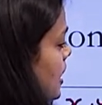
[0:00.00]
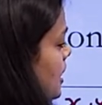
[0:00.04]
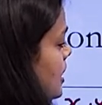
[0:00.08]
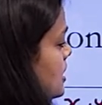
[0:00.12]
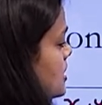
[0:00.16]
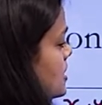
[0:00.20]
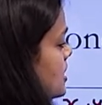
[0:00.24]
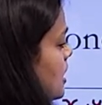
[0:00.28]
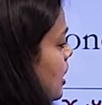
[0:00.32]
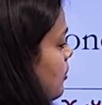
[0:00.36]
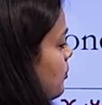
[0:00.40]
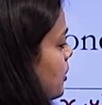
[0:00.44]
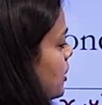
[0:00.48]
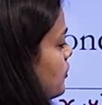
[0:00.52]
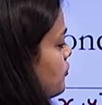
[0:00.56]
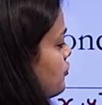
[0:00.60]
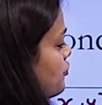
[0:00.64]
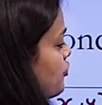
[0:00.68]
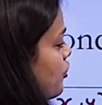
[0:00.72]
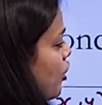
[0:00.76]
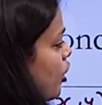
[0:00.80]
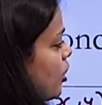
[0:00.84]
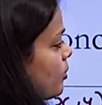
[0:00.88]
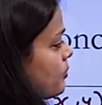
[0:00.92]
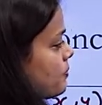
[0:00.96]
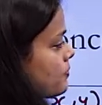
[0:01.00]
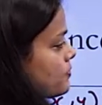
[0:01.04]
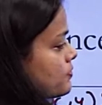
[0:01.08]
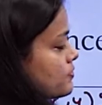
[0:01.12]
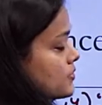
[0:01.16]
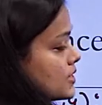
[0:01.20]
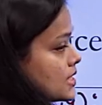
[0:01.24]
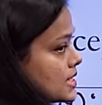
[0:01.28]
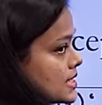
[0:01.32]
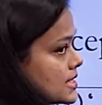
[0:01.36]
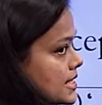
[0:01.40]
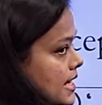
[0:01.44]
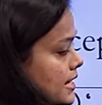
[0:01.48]
is coming from
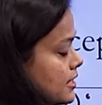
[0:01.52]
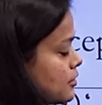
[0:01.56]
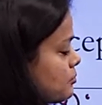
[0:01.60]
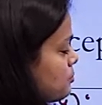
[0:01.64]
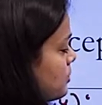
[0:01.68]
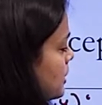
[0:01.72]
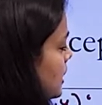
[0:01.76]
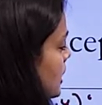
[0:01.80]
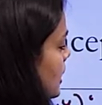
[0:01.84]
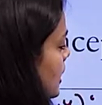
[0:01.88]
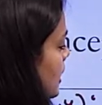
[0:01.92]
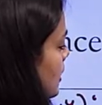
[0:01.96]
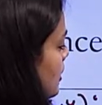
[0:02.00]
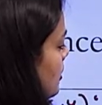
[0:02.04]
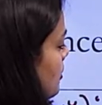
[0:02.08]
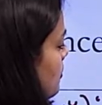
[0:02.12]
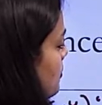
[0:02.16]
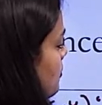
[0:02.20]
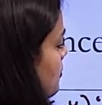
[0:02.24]
the set B